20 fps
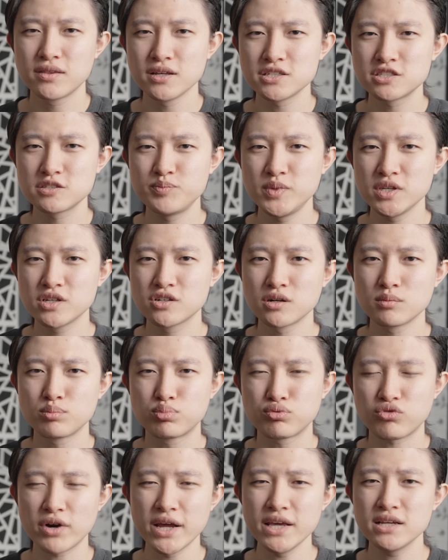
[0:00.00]
this speaker
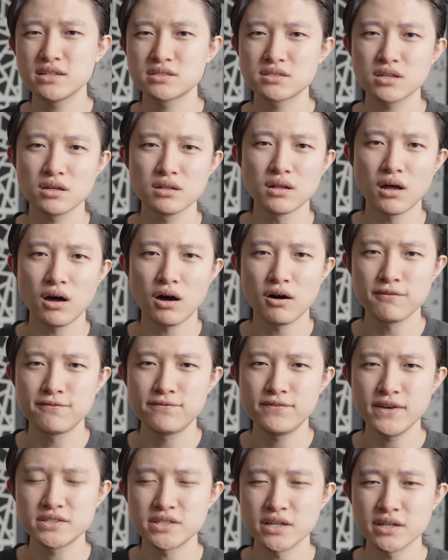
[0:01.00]
breaks the law of
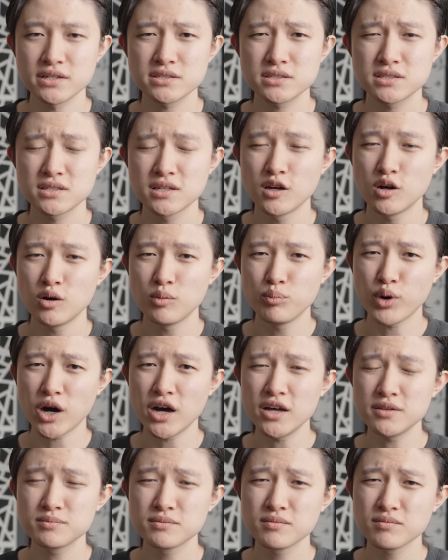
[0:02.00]
physics,
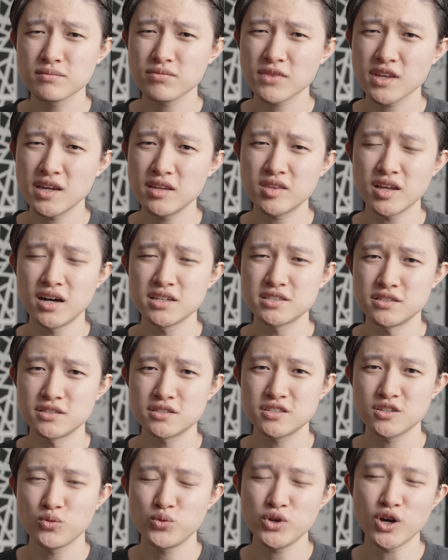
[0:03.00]
but it
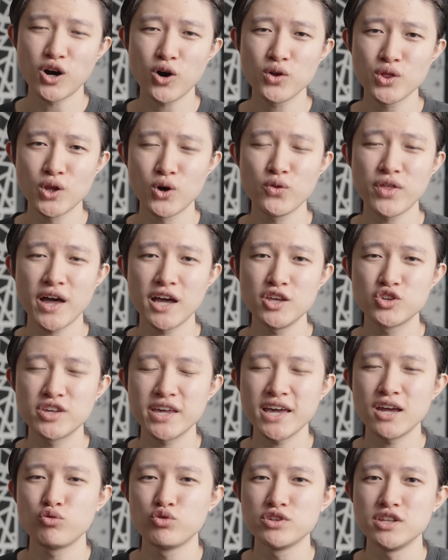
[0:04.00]
doesn't. We all know that you
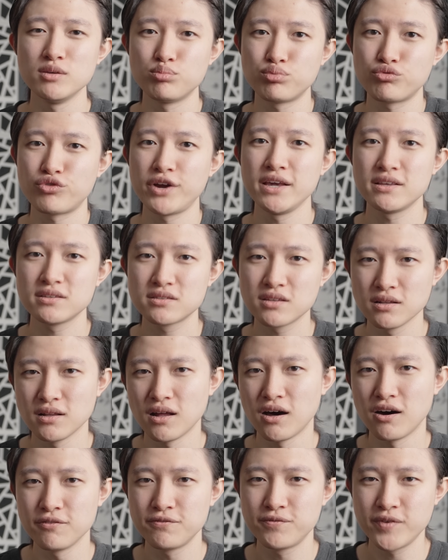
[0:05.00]
can't really break the
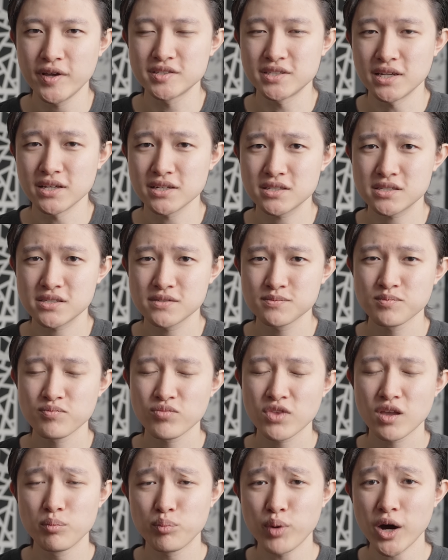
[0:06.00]
law of physics.
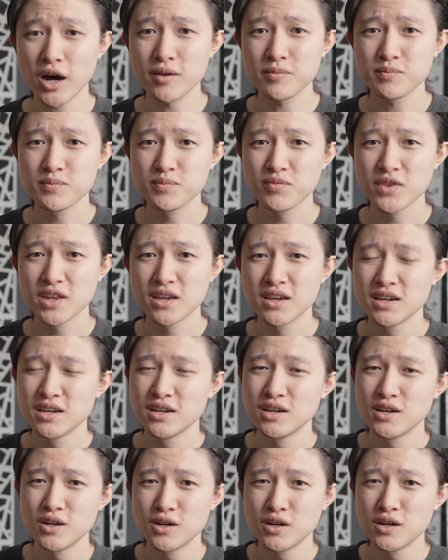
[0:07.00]
But
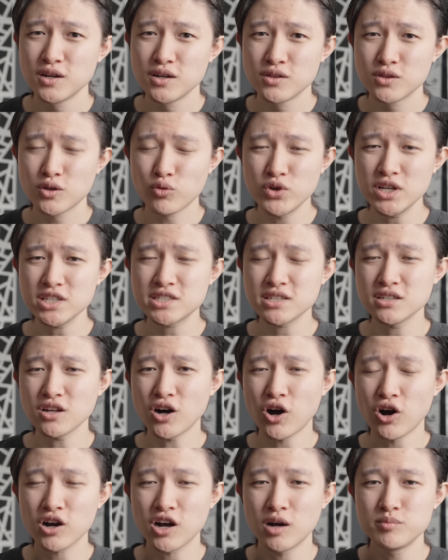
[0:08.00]
the reason
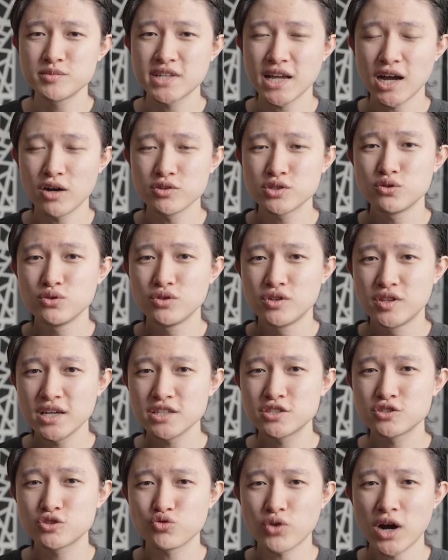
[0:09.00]
all comes down to
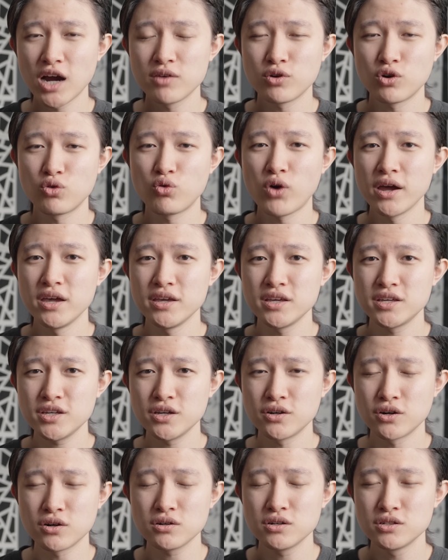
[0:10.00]
this driver right
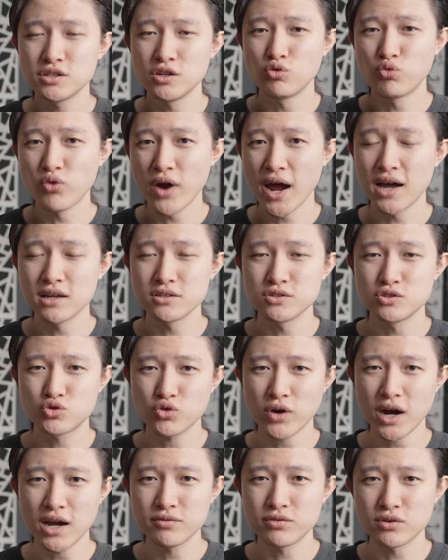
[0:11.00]
here, the RAD
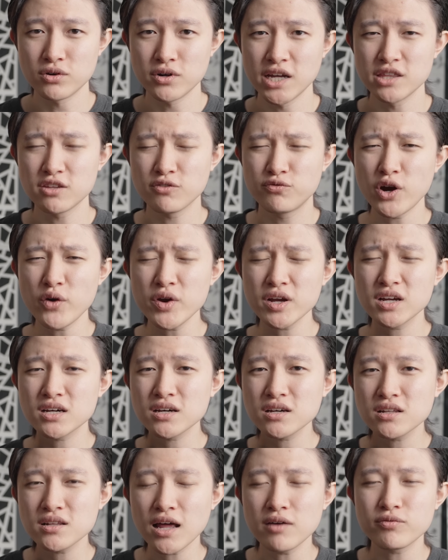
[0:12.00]
driver, and the very
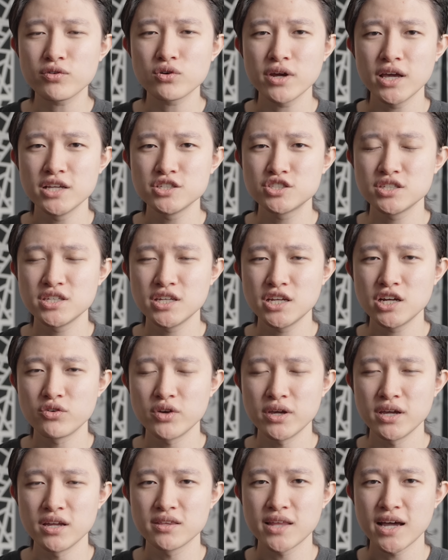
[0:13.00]
clever
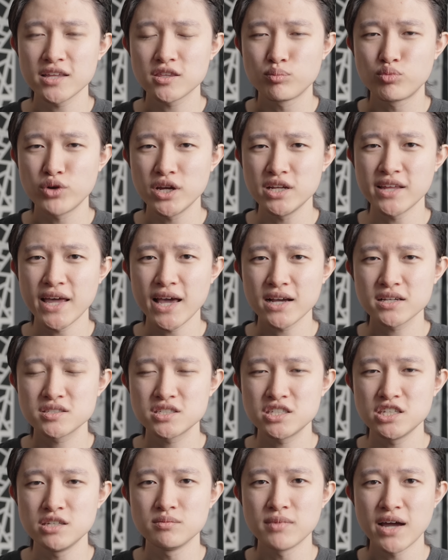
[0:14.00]
engineering that the Brane X
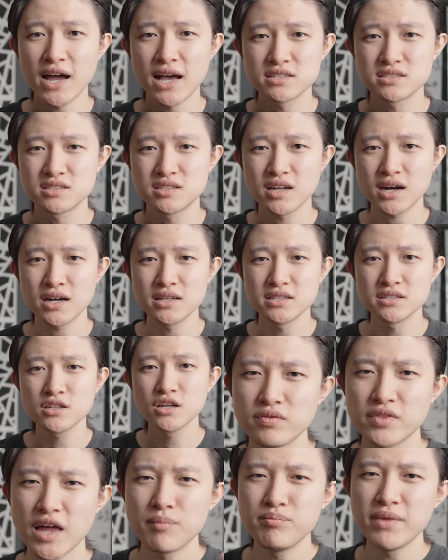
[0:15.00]
team has done
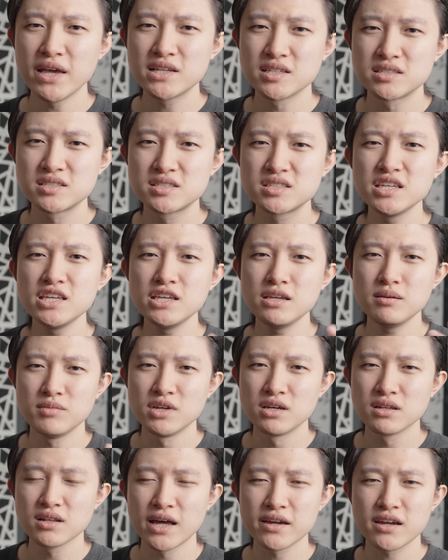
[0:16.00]
that makes it
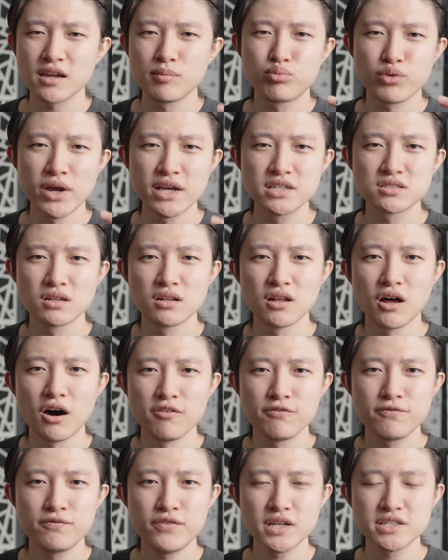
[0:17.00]
seem like it breaks the law
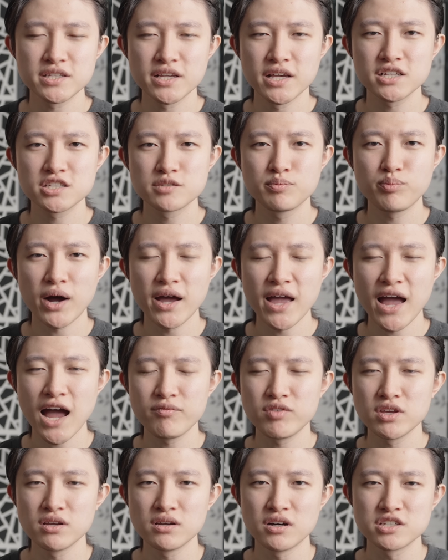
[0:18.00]
of physics by
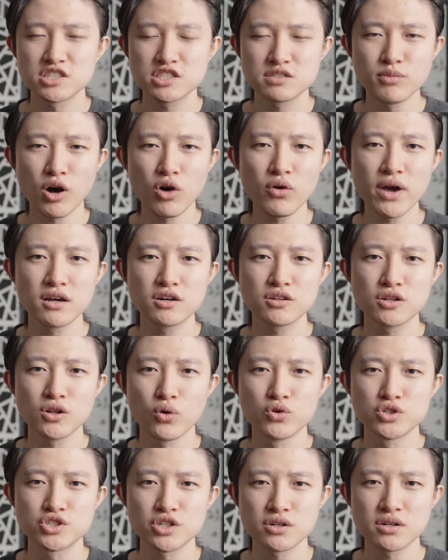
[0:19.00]
having a small
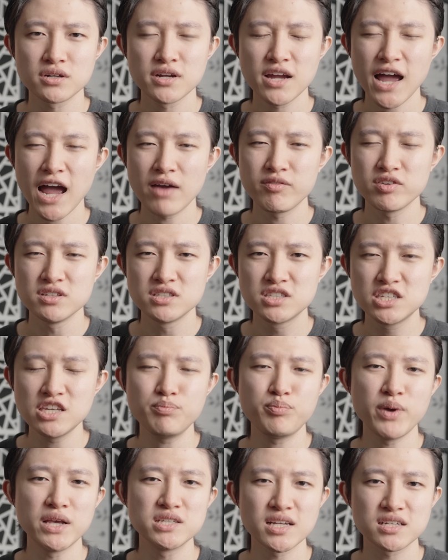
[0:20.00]
enclosure, having
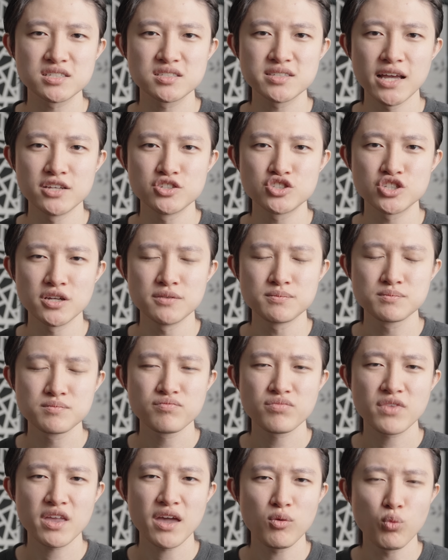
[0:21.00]
deep bass extension,
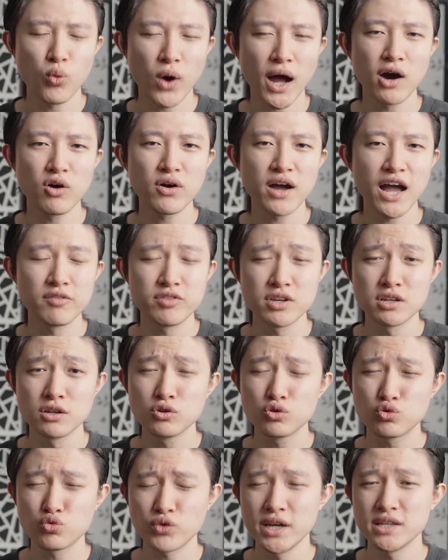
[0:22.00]
while having
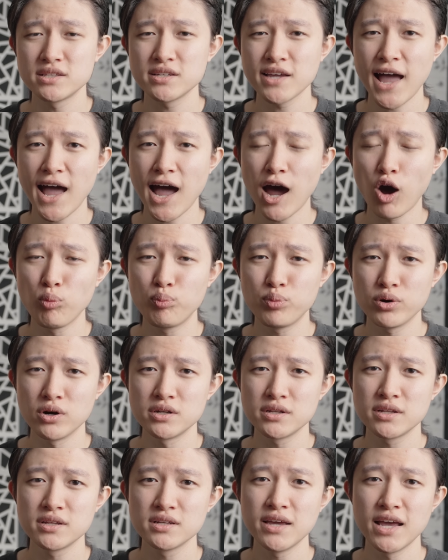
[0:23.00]
great
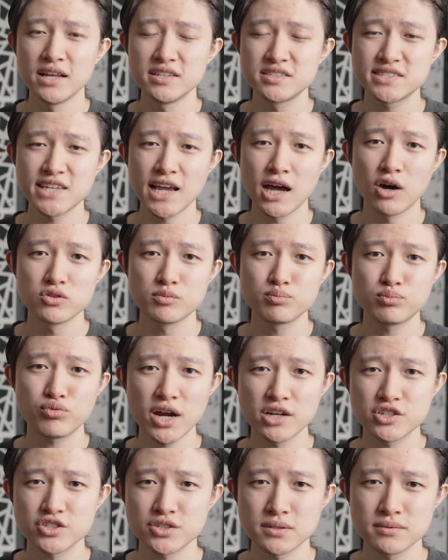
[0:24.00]
output and sound
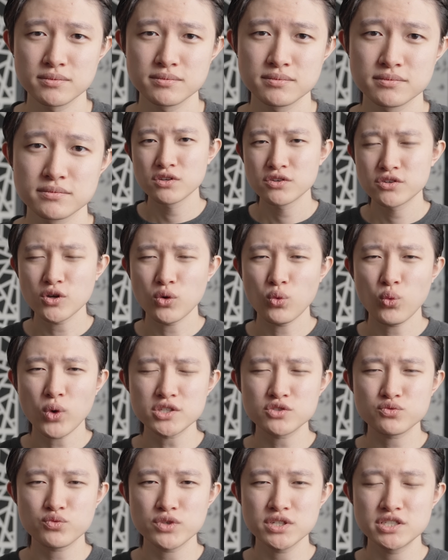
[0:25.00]
pressure. So
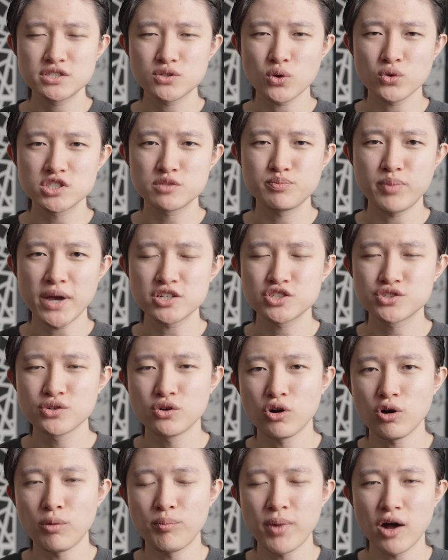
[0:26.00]
what's really so
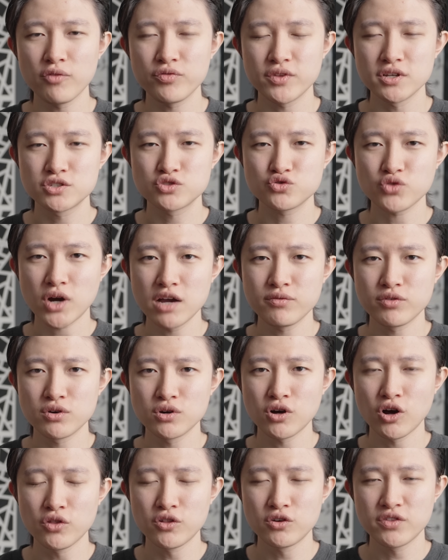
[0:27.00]
special about this
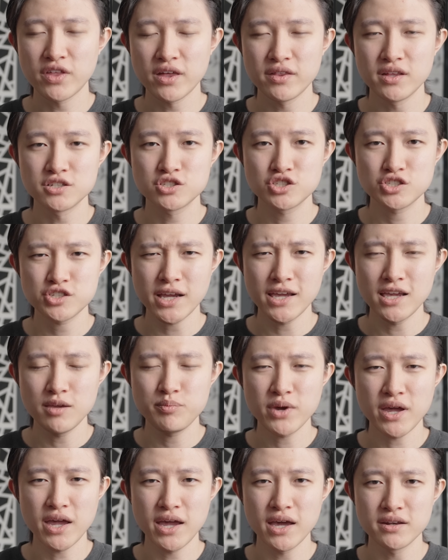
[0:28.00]
driver other than its
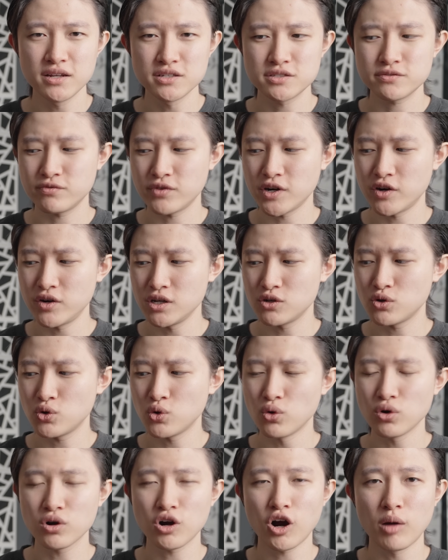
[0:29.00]
shape and its very
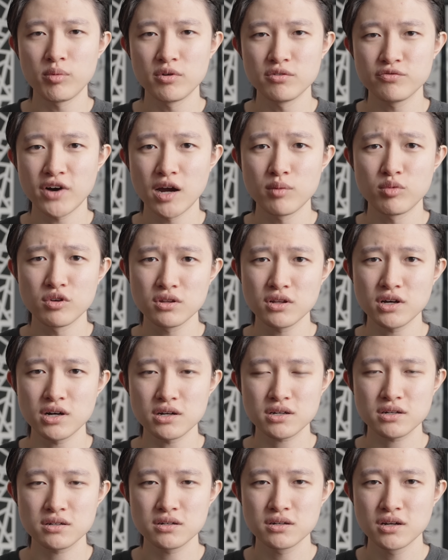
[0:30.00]
cool carbon fiber
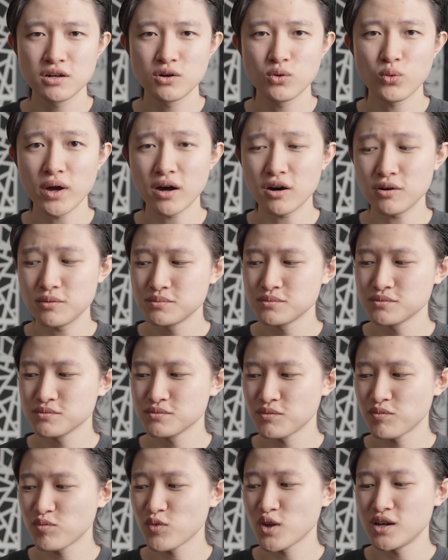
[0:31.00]
look? Well,
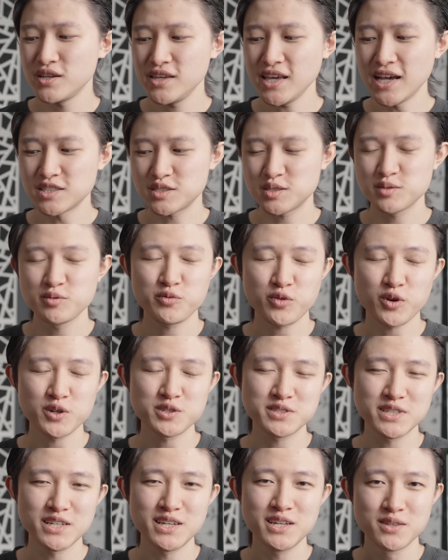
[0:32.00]
yes,
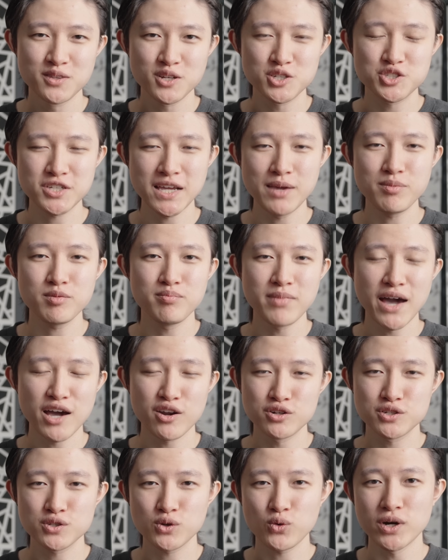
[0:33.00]
firstly, the shape
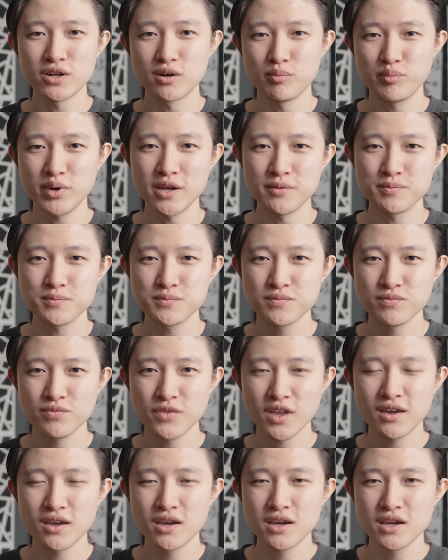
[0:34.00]
matters quite a bit.
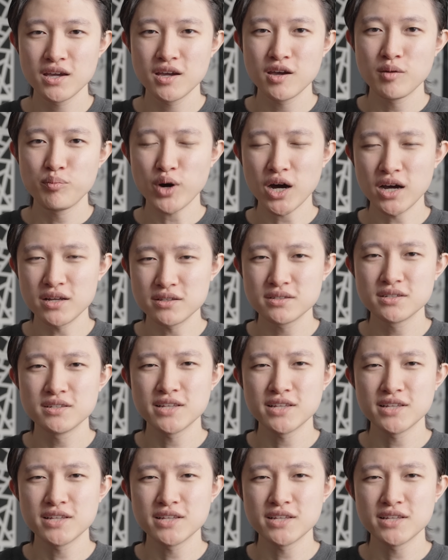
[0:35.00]
But